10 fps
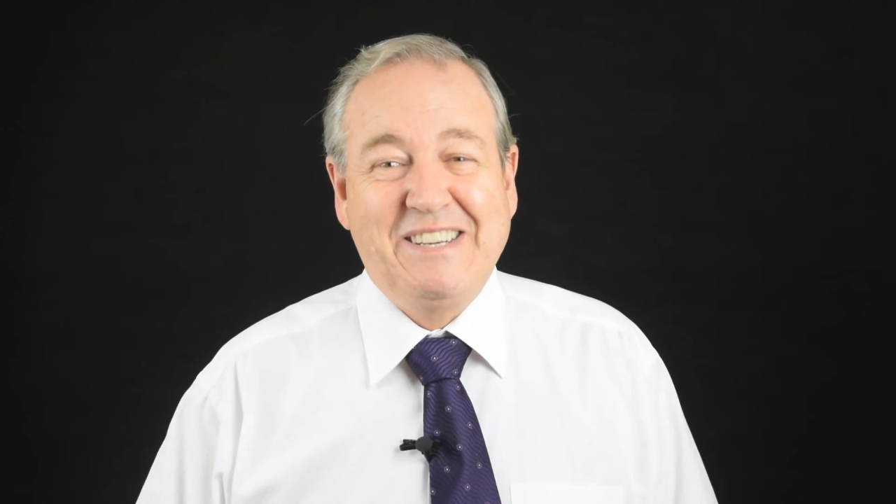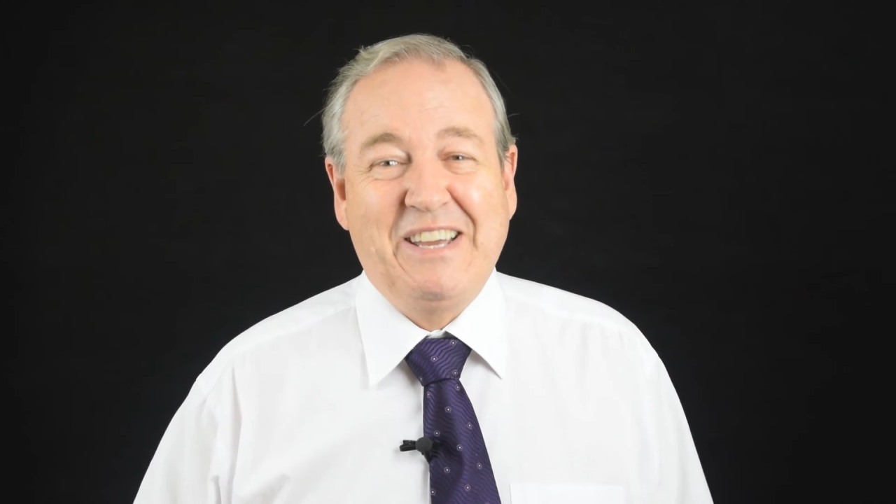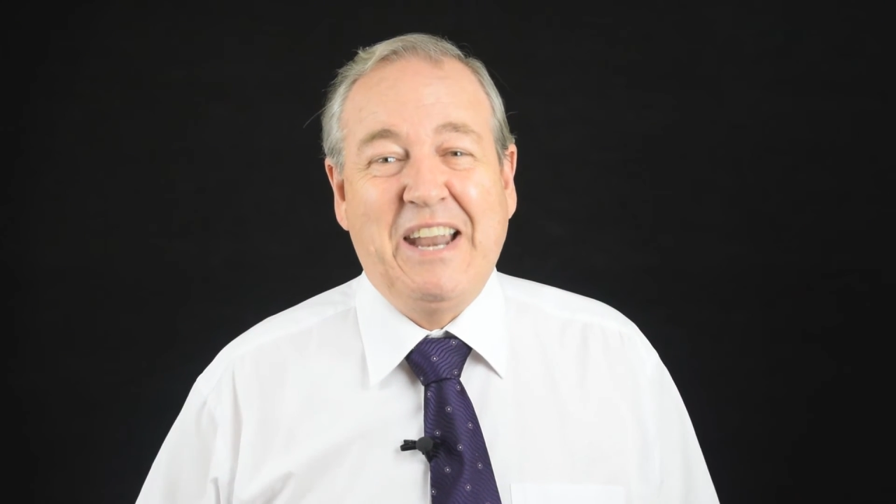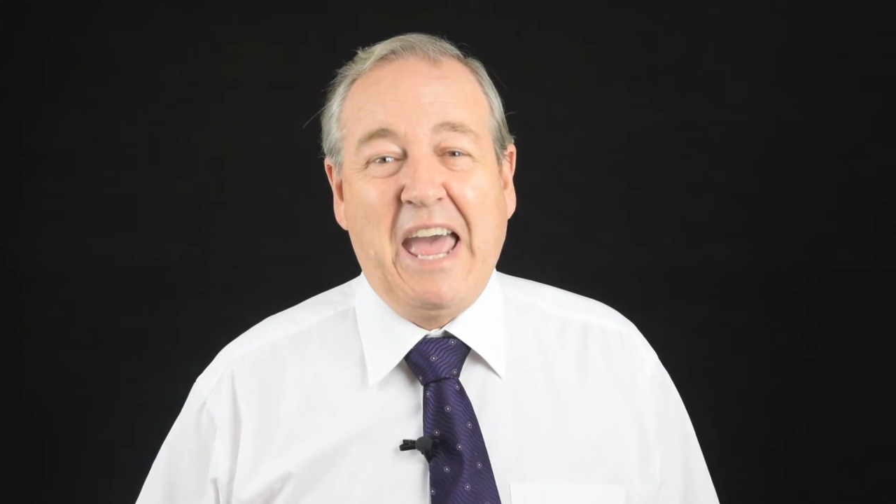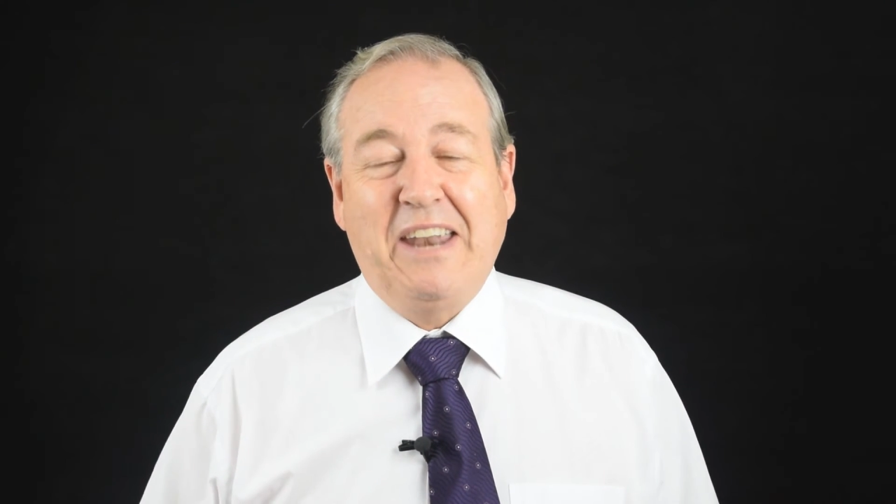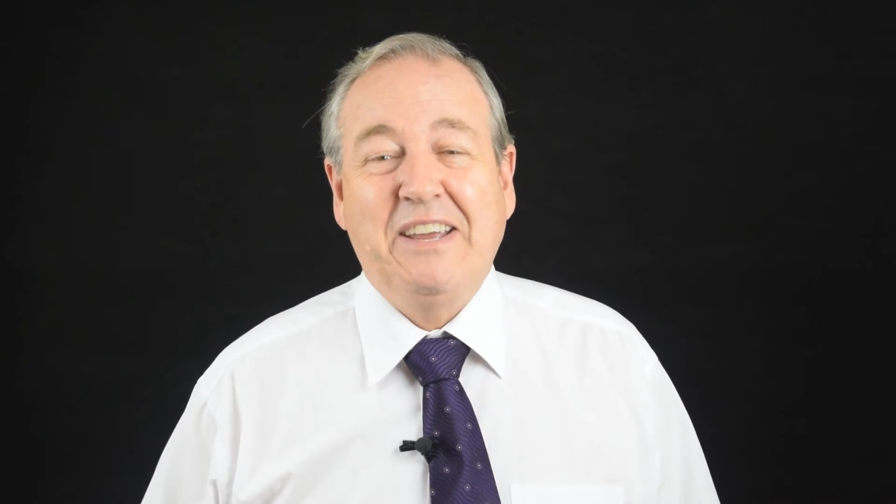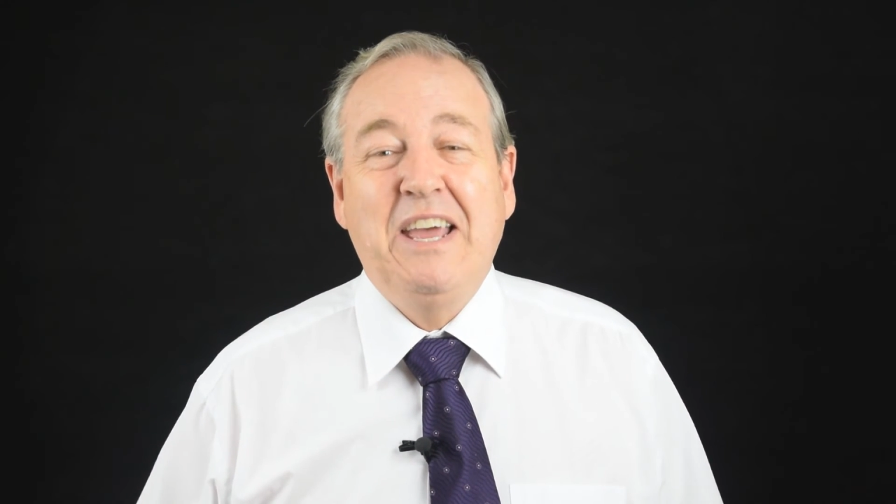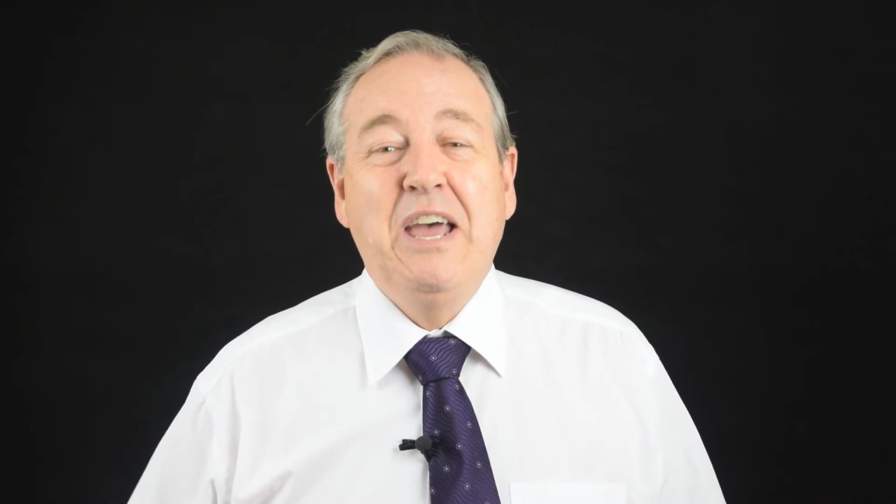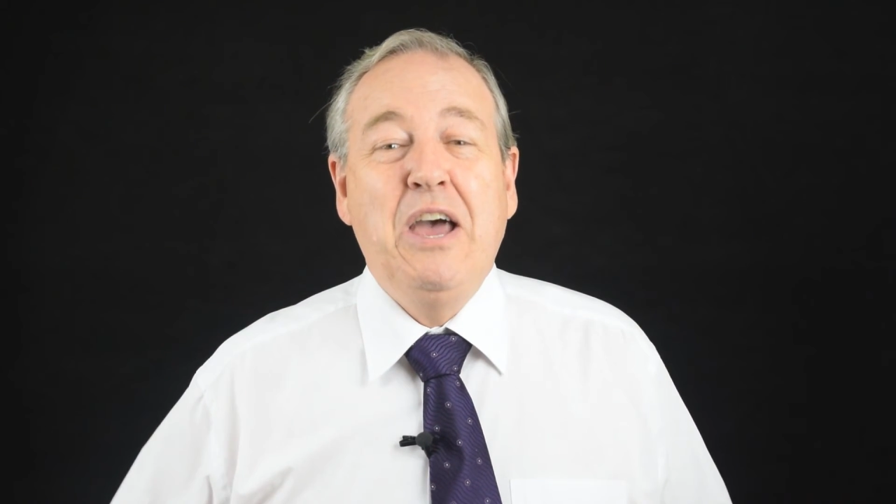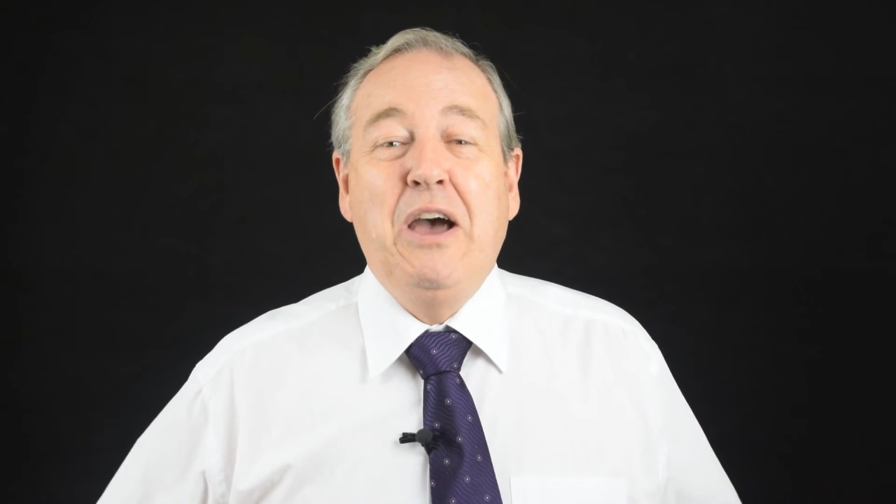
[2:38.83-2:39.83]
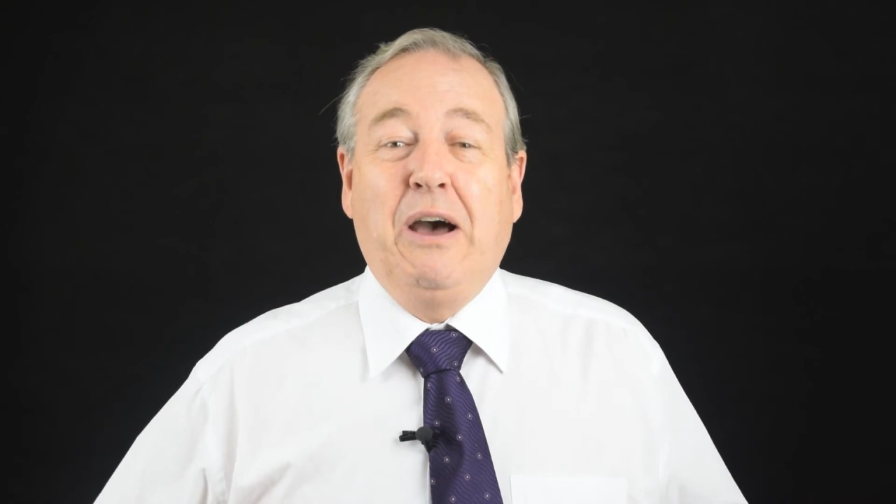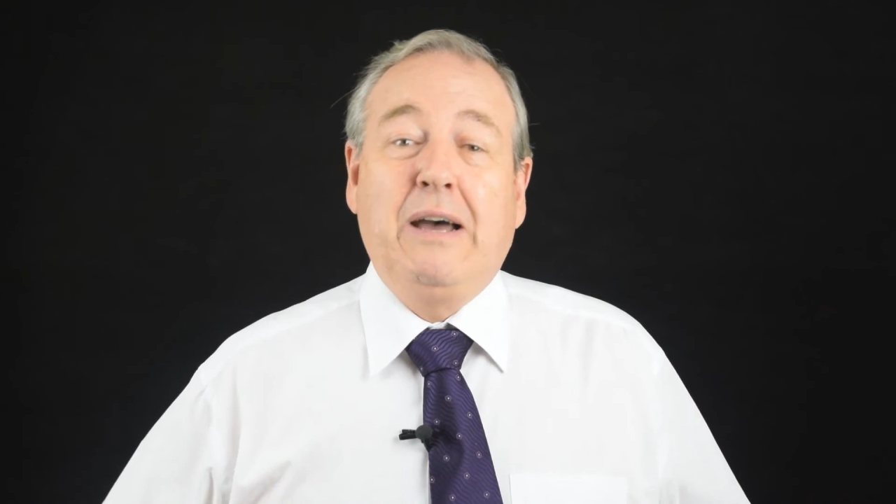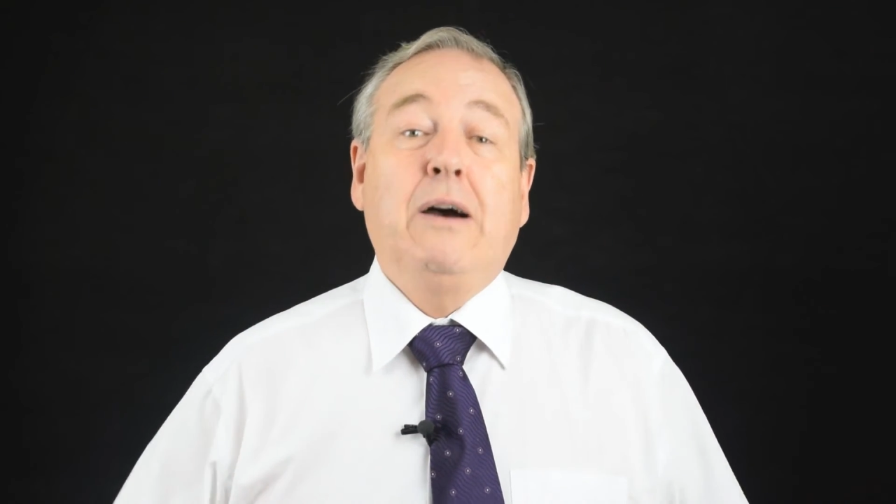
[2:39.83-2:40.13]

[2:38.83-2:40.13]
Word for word: can add. Uh,